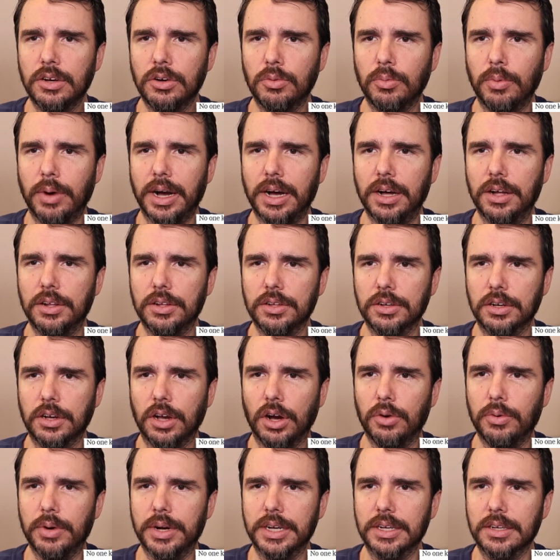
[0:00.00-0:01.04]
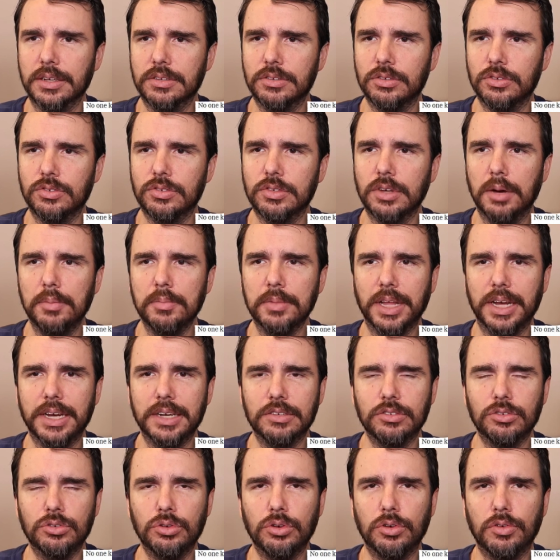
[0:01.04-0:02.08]
while going to some
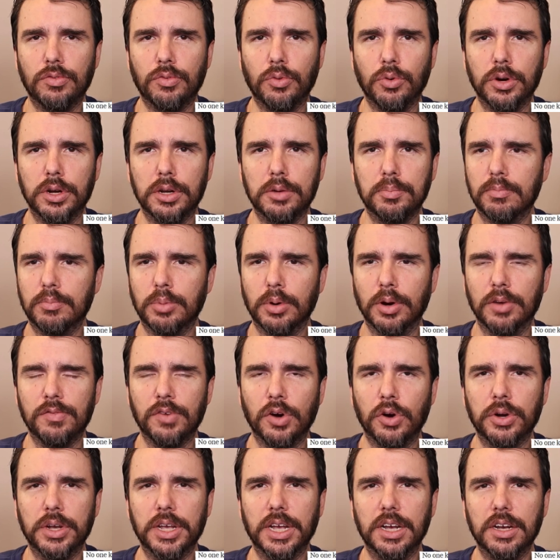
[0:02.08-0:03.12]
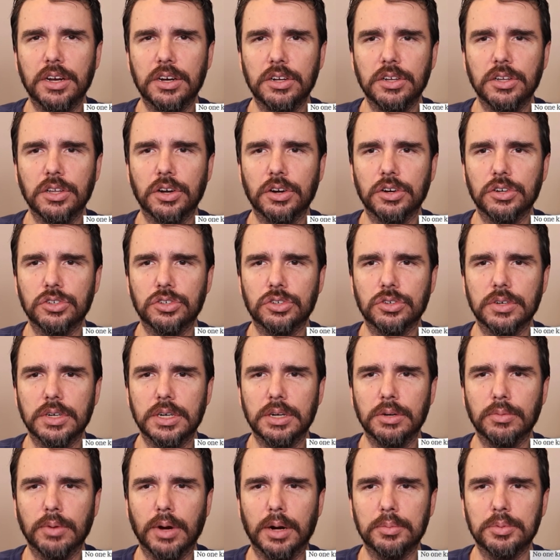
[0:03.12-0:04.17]
lengths to avoid provoking a larger
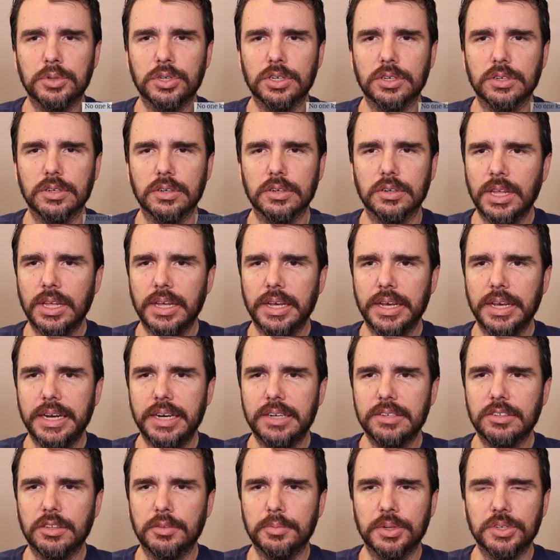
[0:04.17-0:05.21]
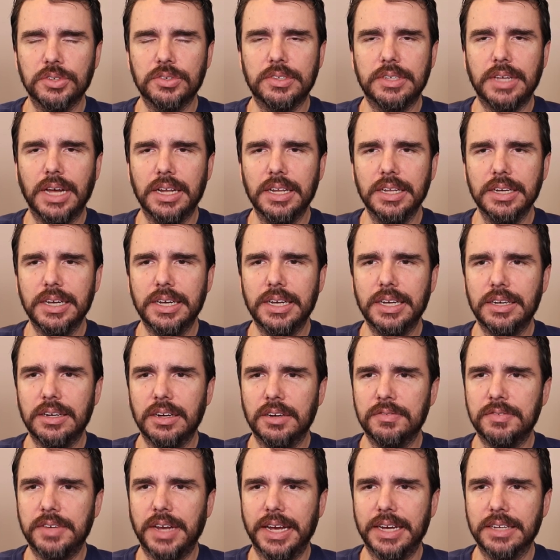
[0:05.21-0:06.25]
eruption It is the most delicate
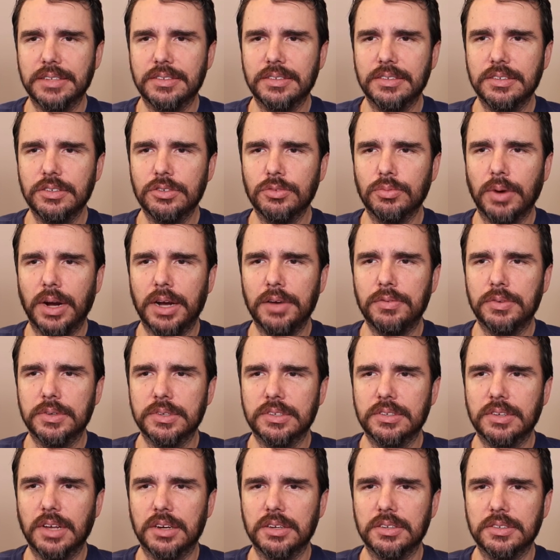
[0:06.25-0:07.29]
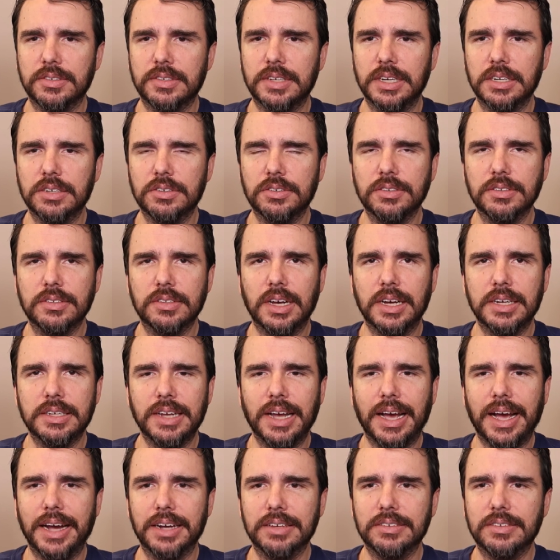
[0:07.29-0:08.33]
of dances, rife with subtle signals,
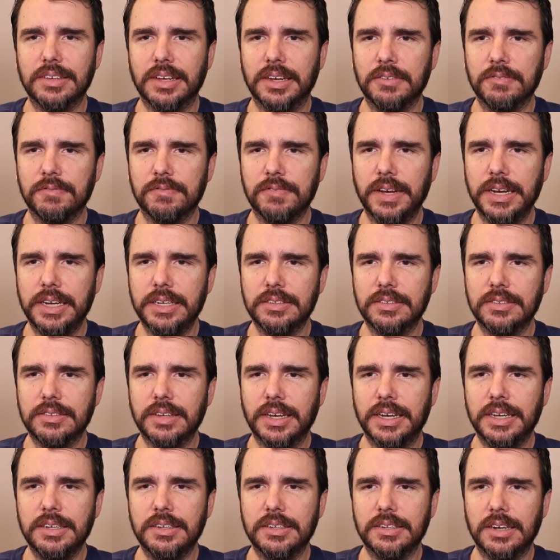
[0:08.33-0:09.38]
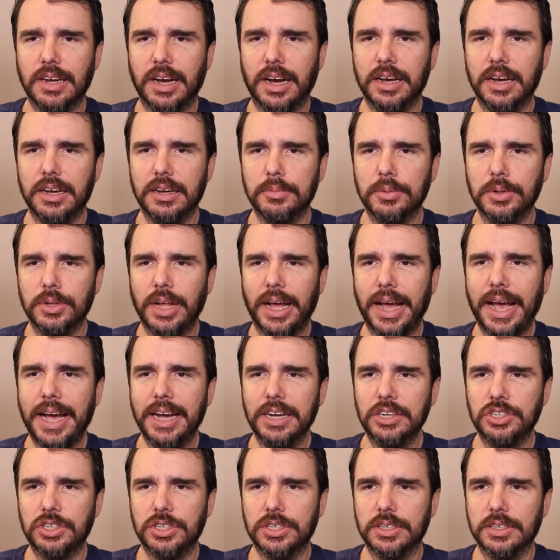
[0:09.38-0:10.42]
attacks and feints, and deniable
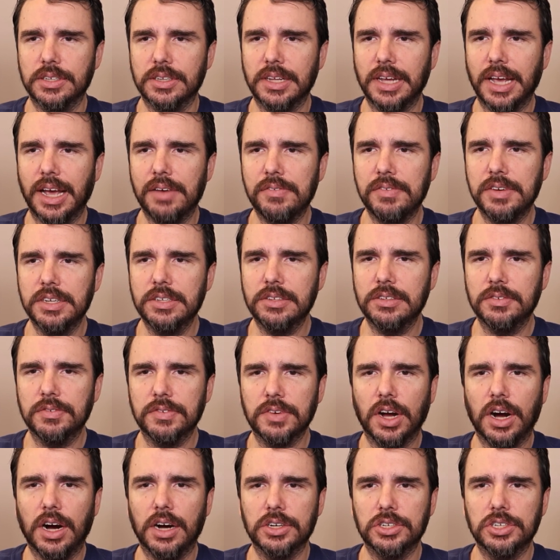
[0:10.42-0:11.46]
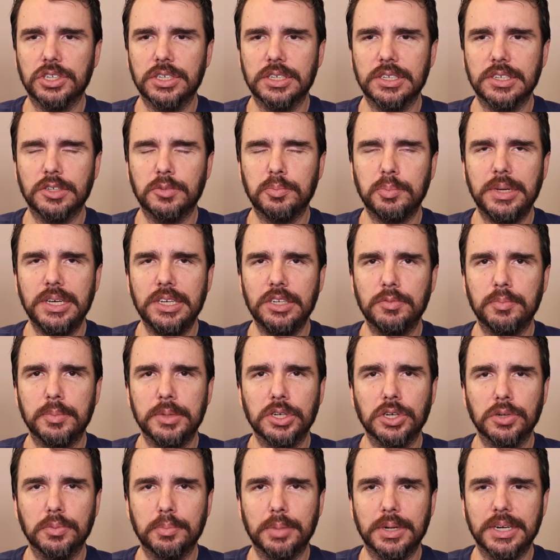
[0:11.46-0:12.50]
action. The evidence of caution is
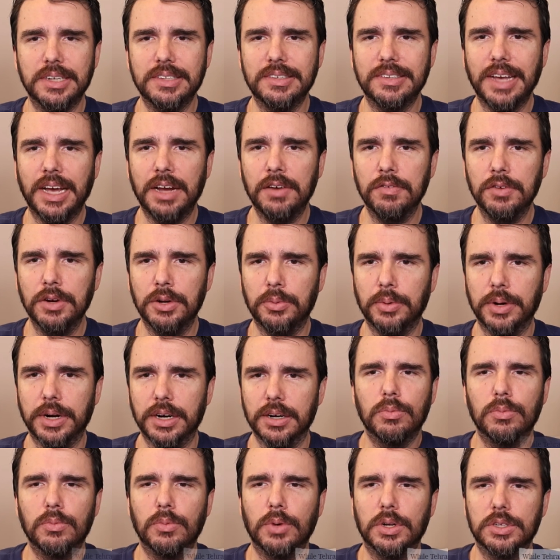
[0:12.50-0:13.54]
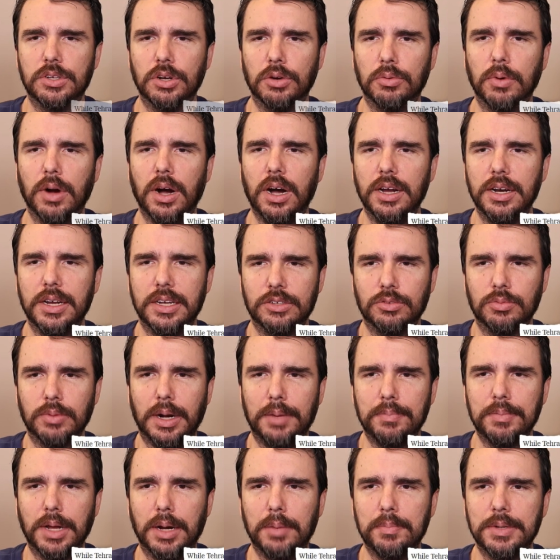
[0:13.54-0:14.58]
piecemeal, but it's everywhere. While Tehran has
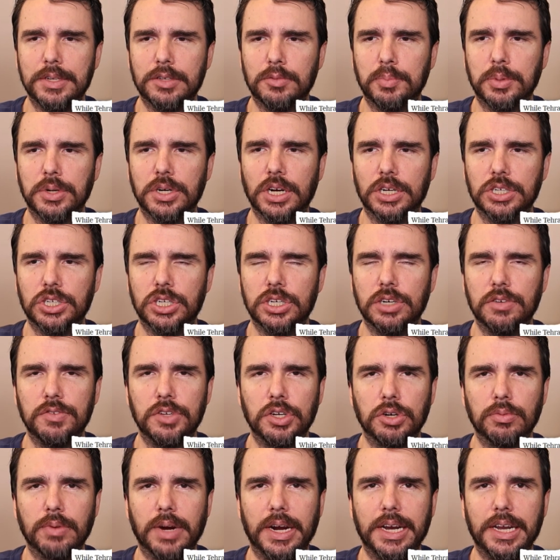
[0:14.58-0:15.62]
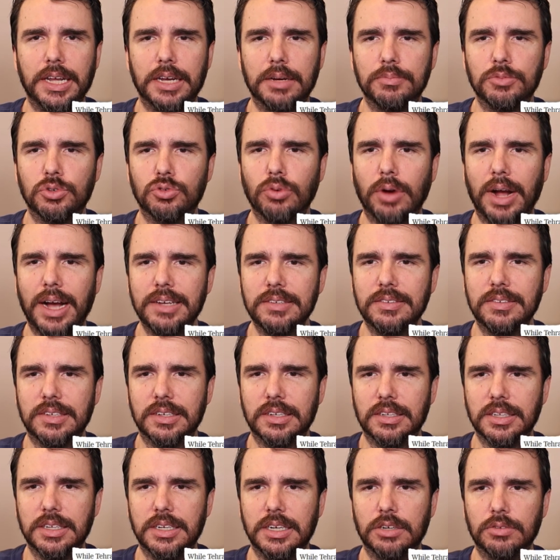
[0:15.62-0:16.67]
ramped up its production of uranium
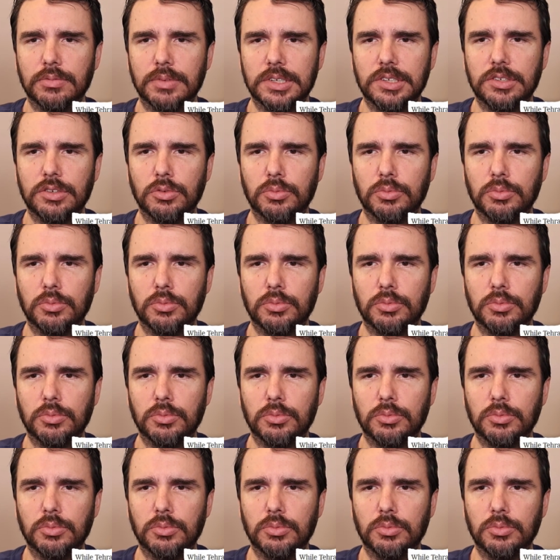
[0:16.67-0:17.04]
drastically in recent